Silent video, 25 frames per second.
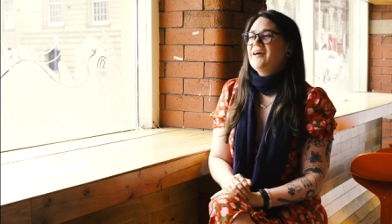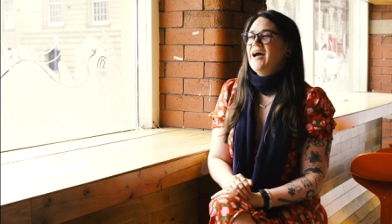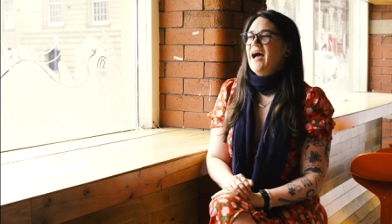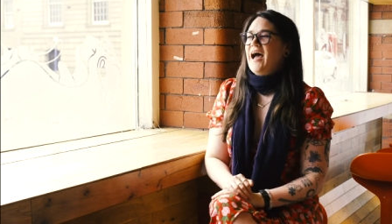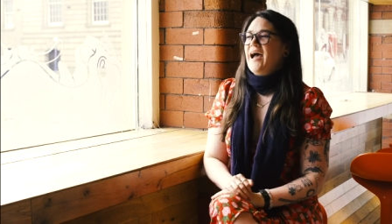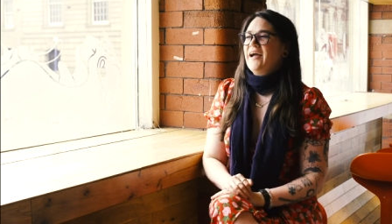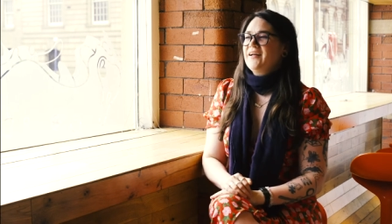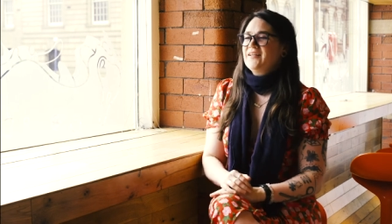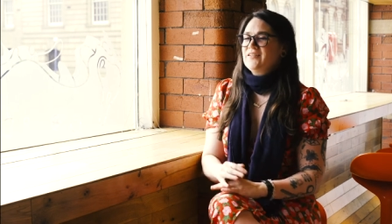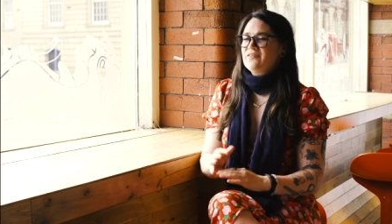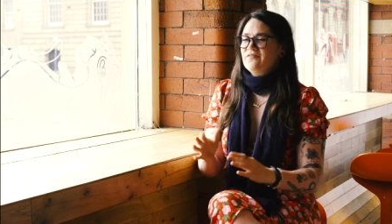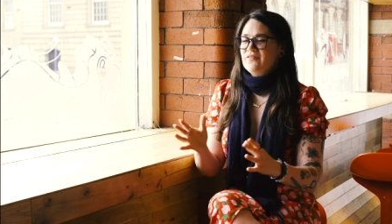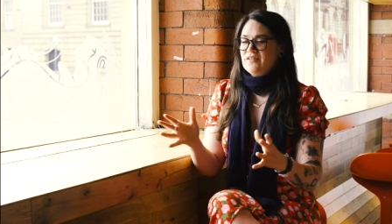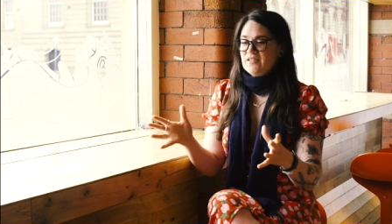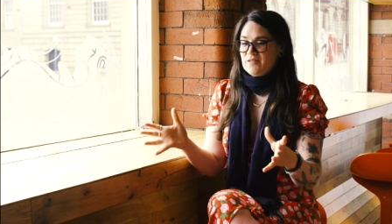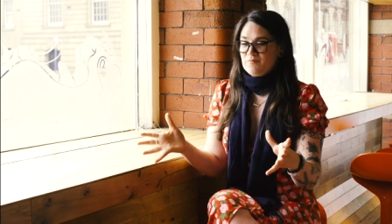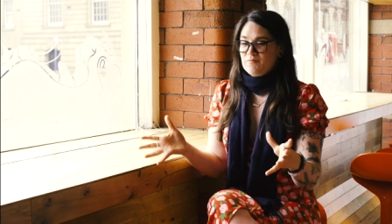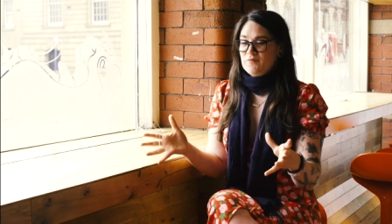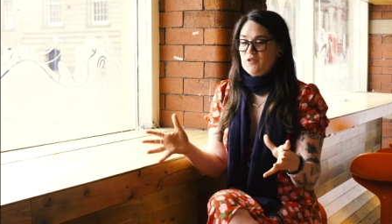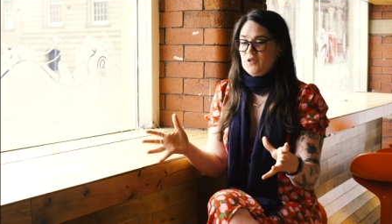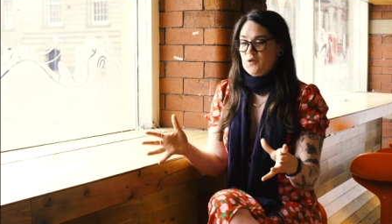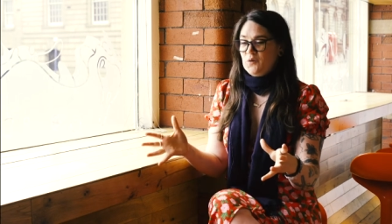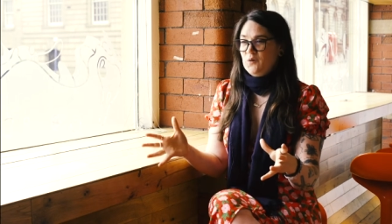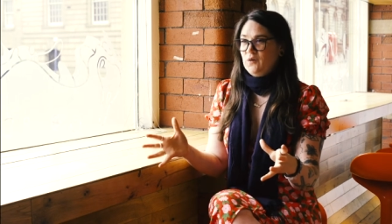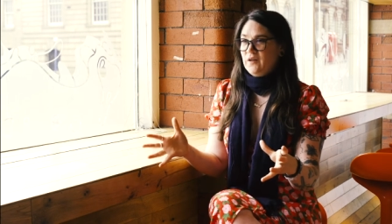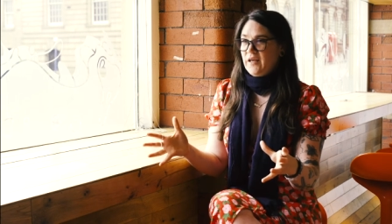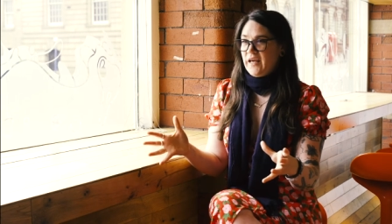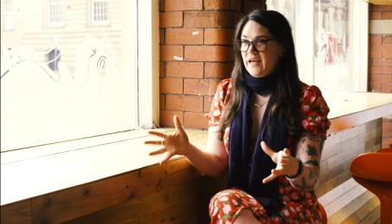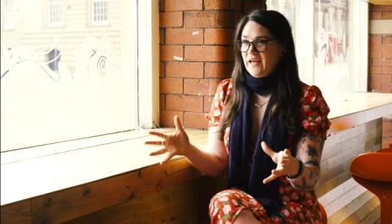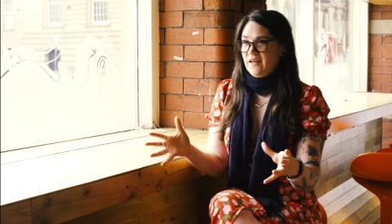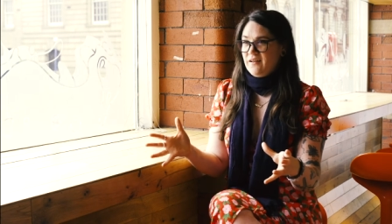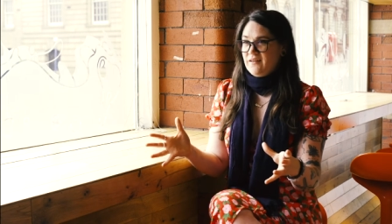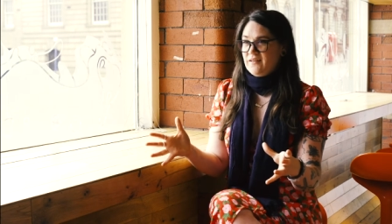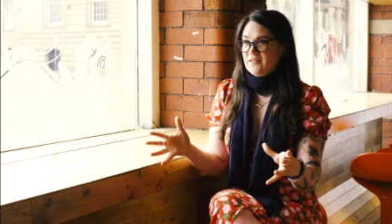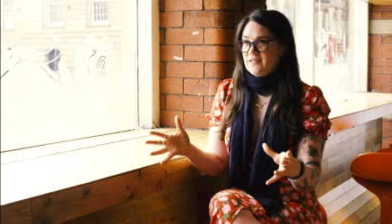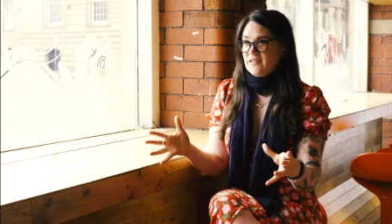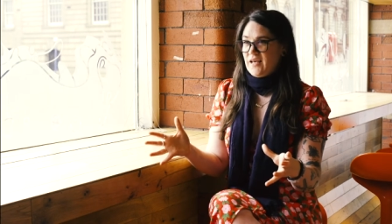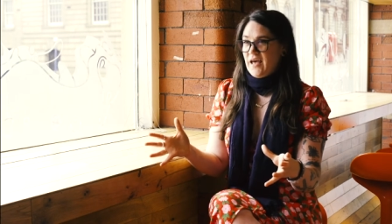activism toolkit
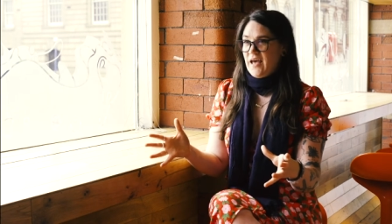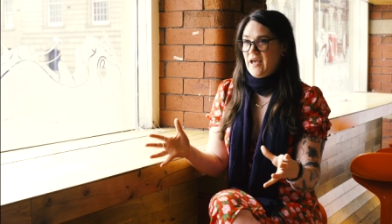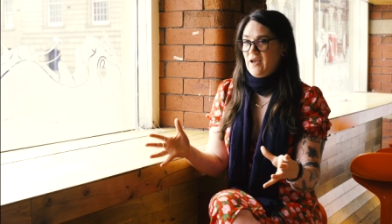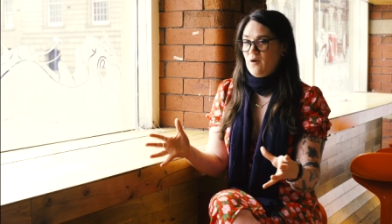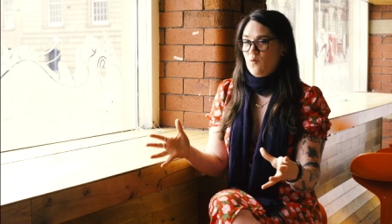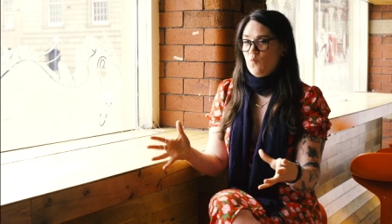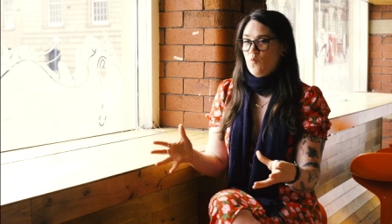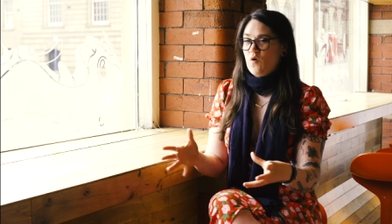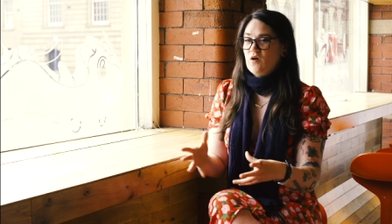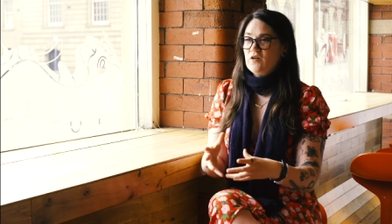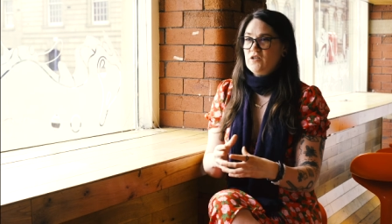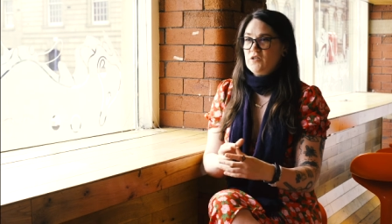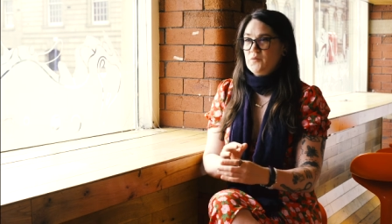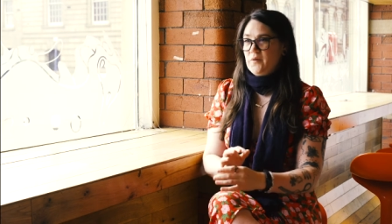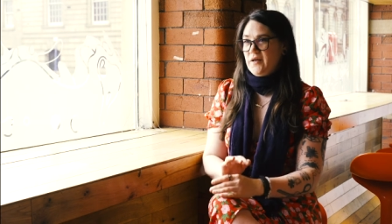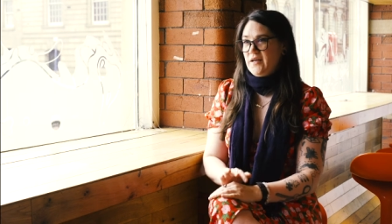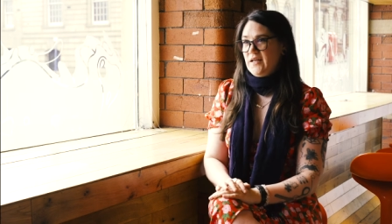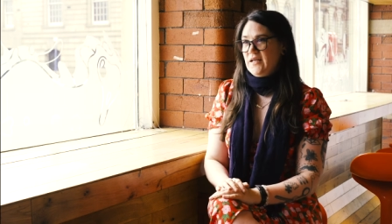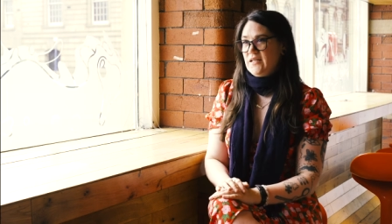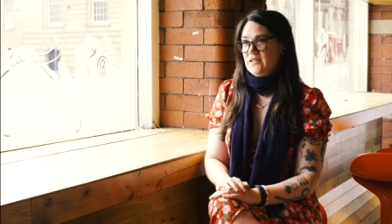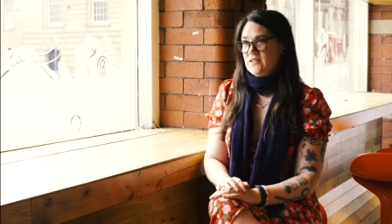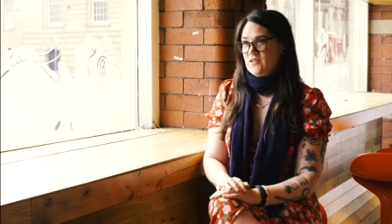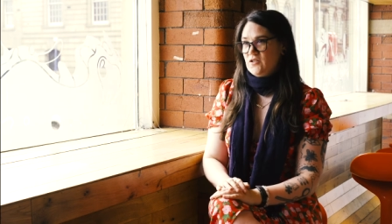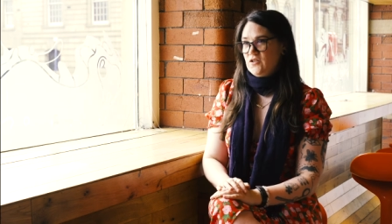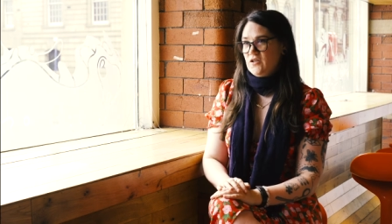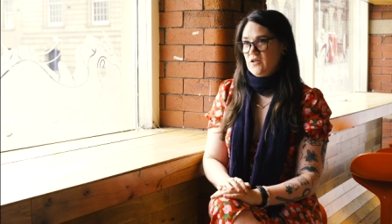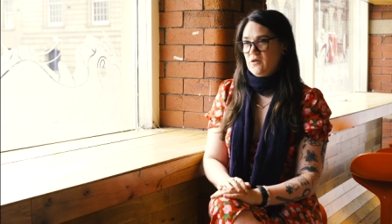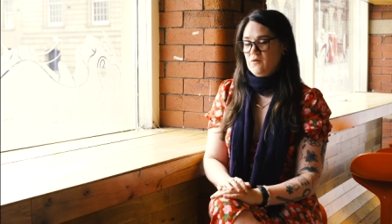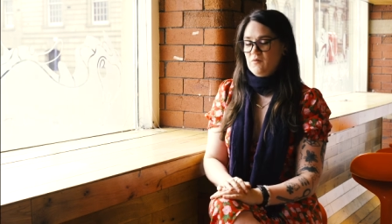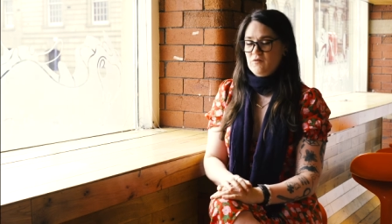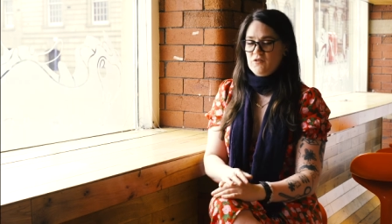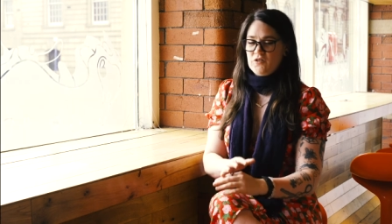and say, what do I need to do?